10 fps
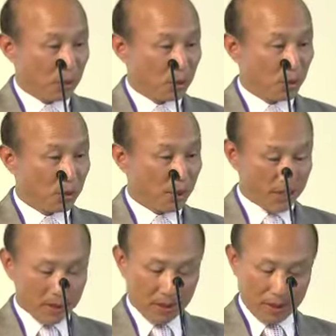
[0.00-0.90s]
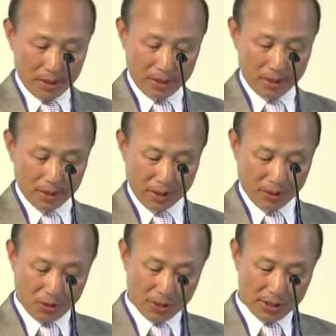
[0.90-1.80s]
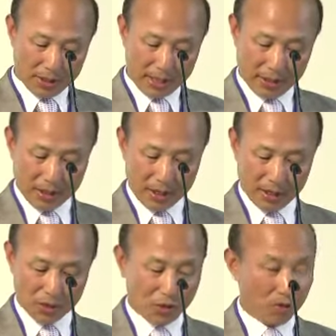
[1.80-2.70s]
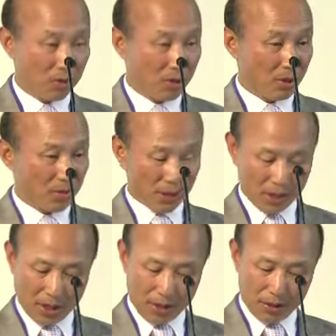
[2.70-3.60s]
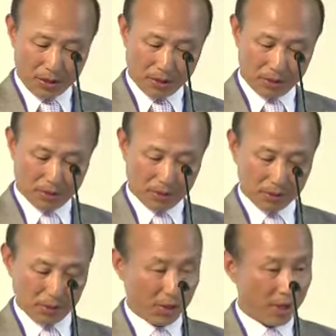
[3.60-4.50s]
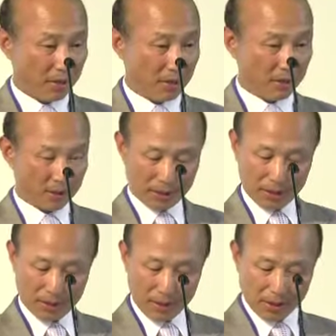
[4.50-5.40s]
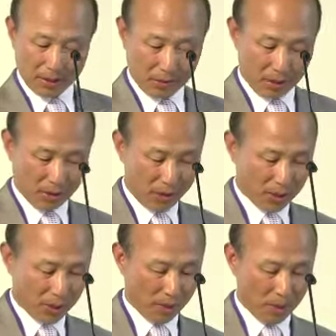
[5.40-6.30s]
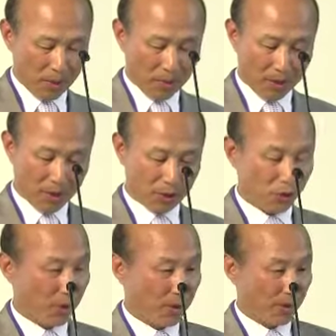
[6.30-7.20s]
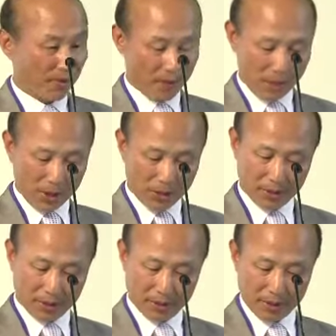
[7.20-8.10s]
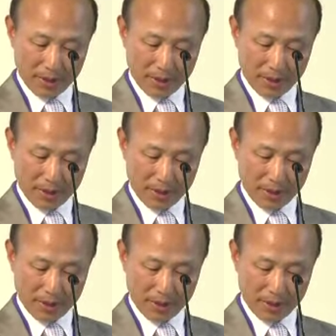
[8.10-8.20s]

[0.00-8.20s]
Social networking sites are new communication channels with which people can share information.